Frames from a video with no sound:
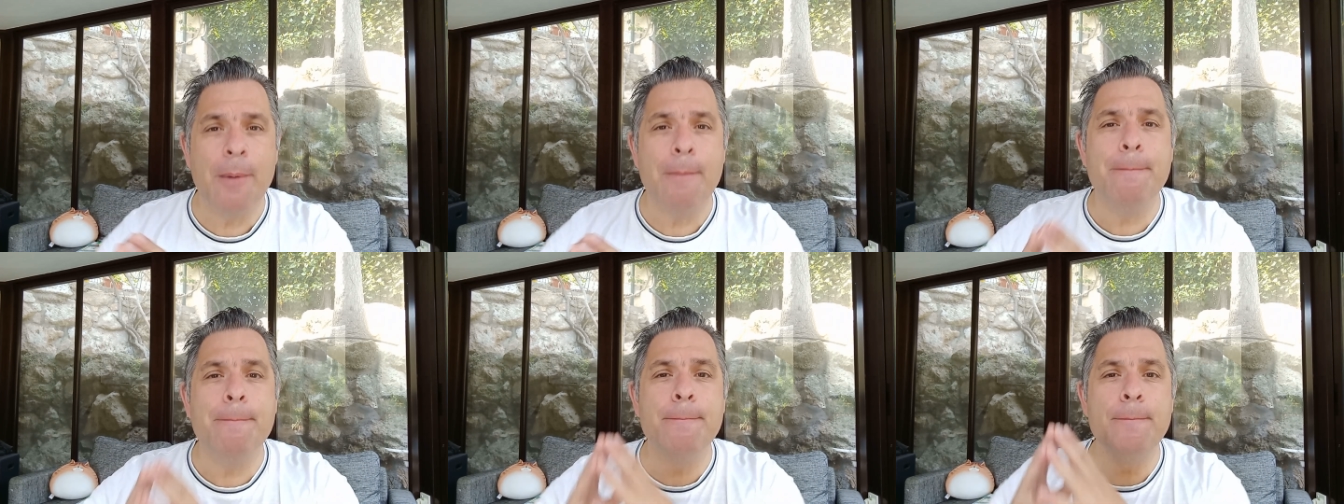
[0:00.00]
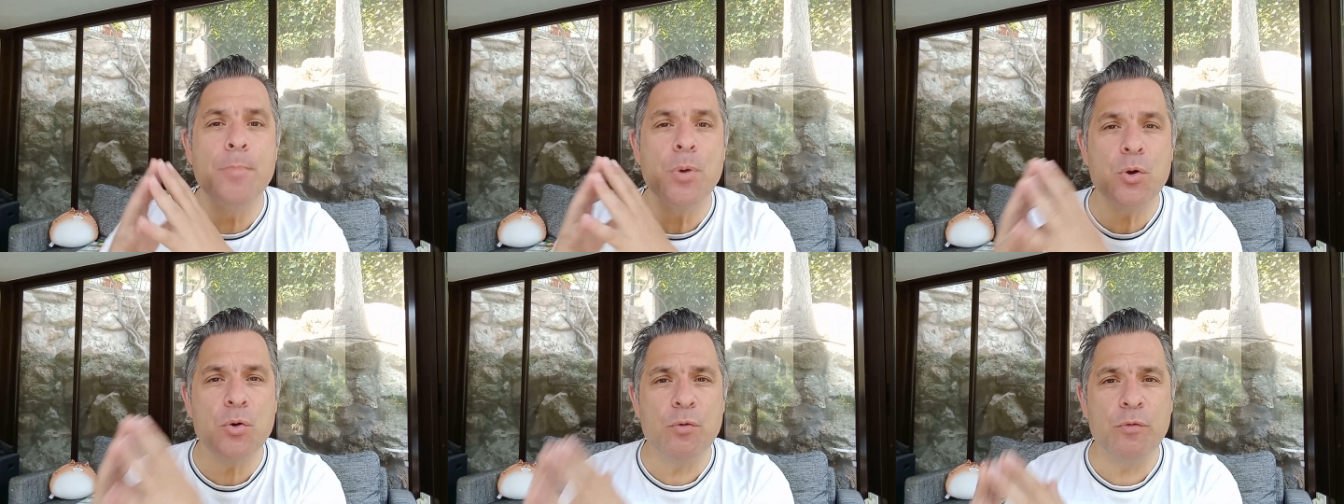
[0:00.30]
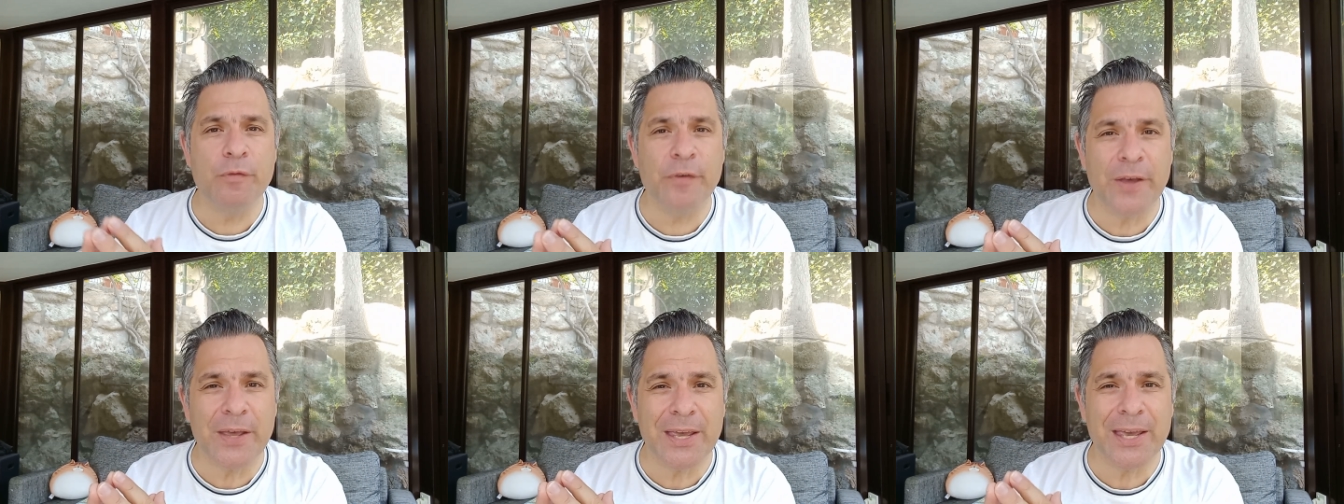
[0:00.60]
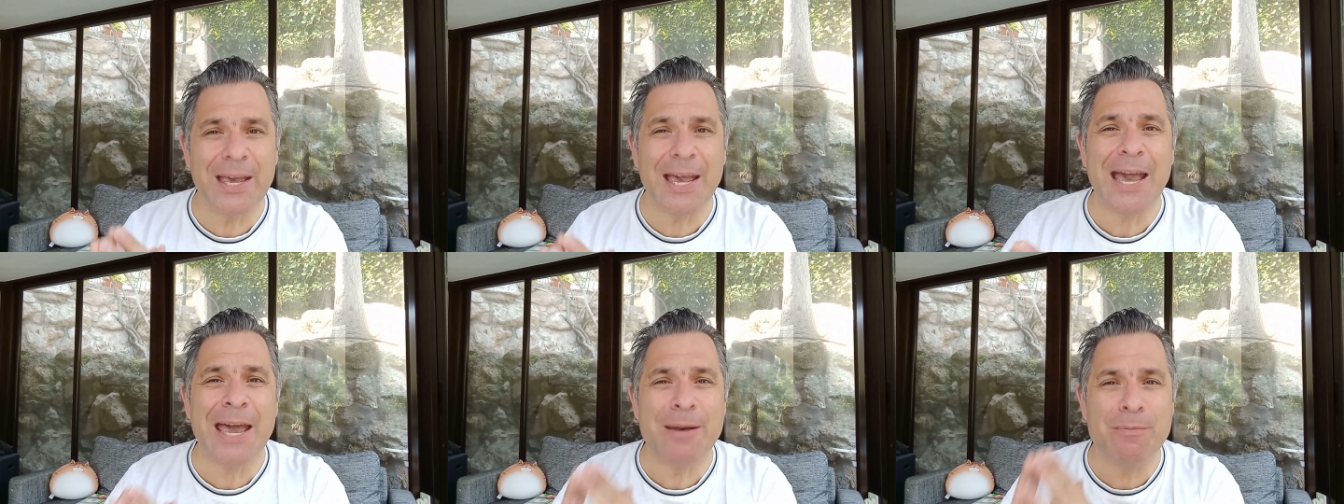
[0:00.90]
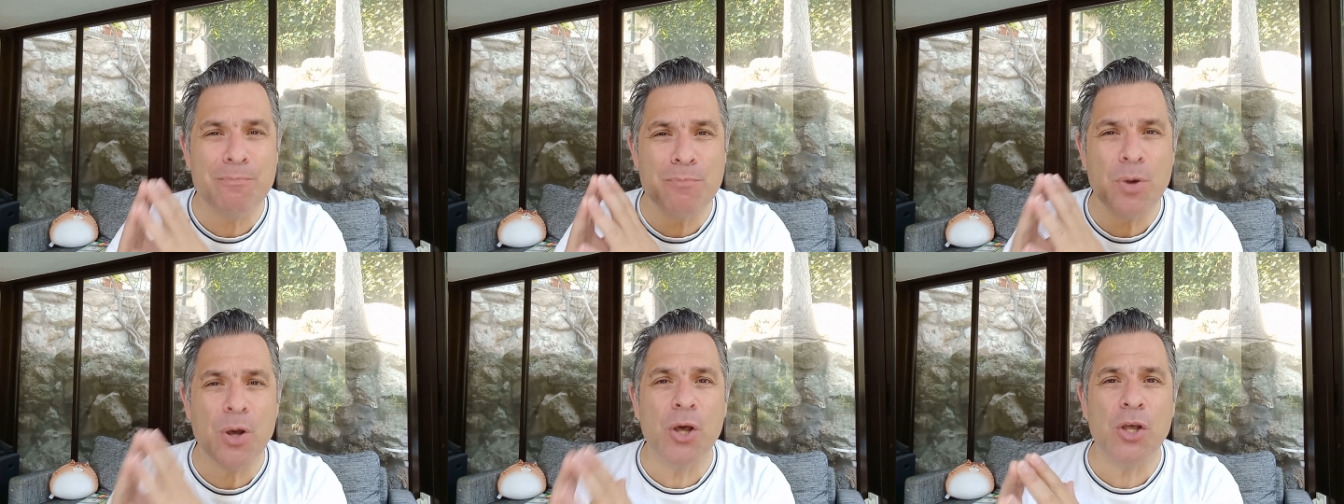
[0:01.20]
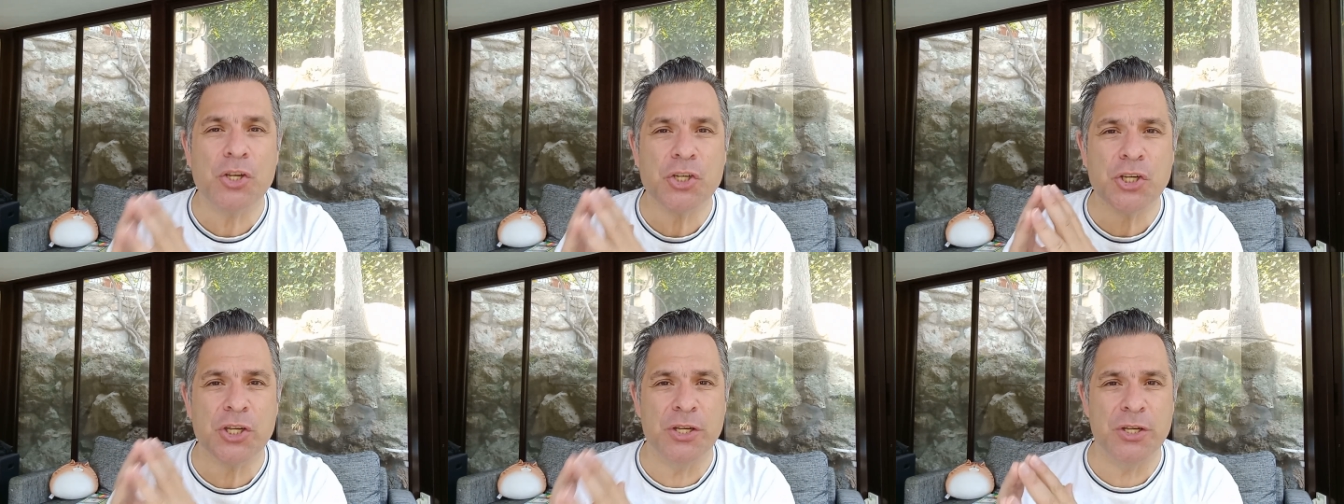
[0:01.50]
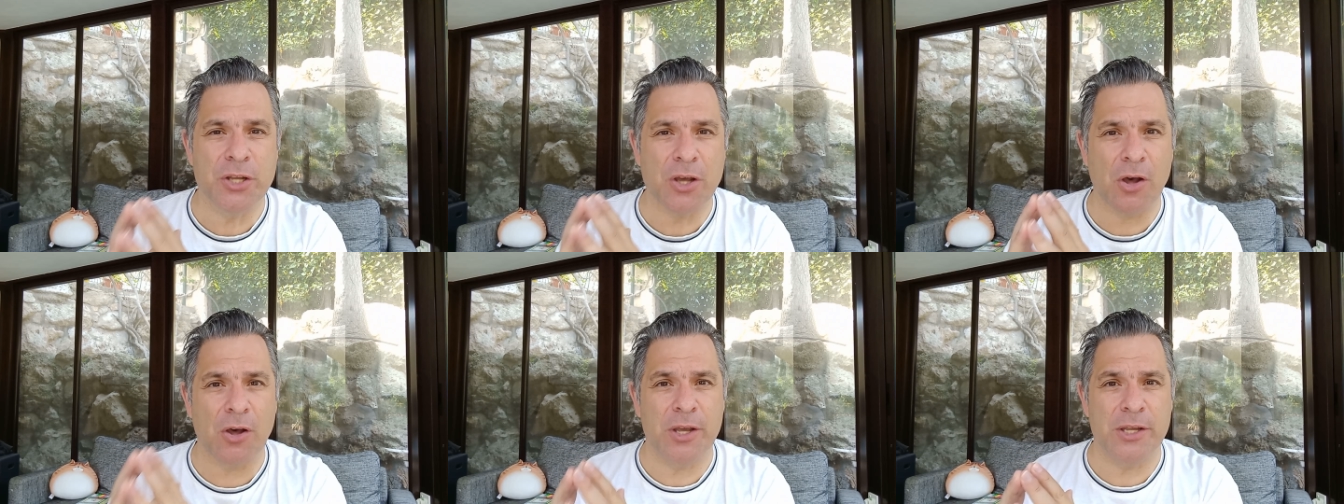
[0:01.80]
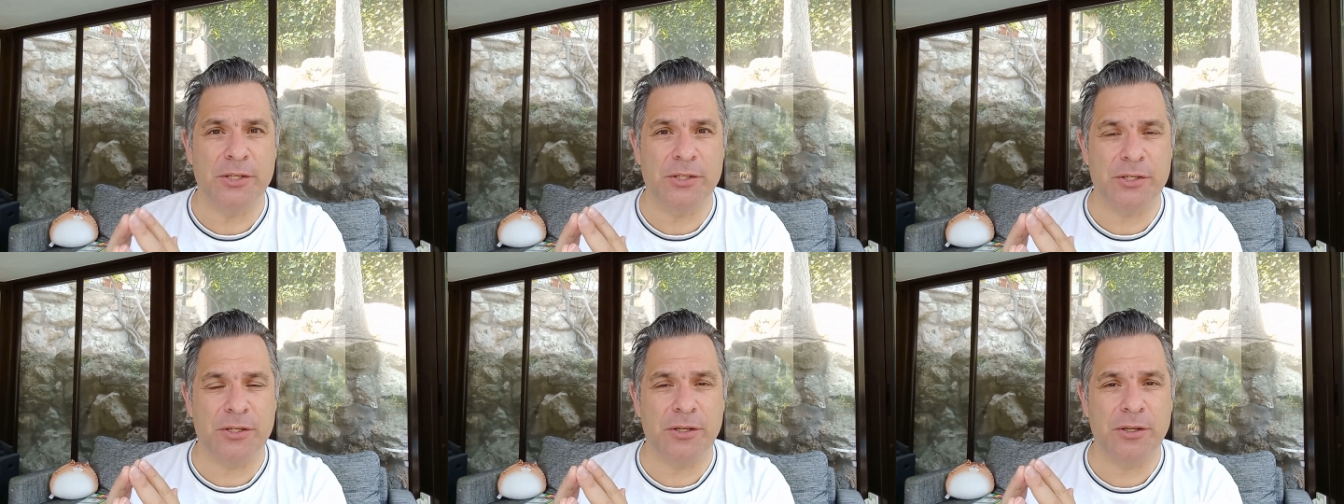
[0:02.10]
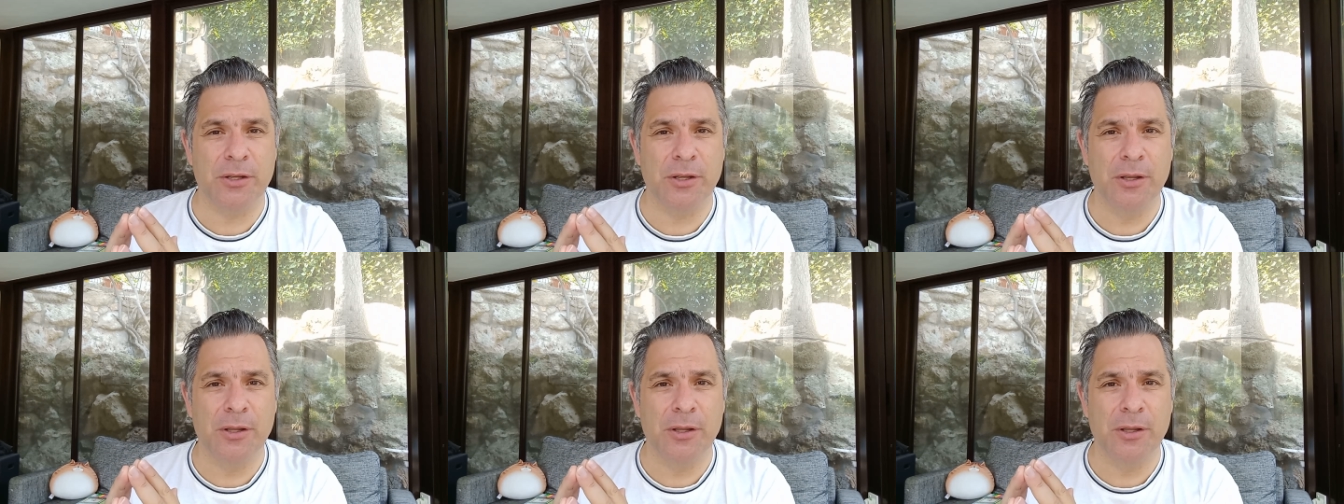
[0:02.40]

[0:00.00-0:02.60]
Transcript: moving, and merchandised.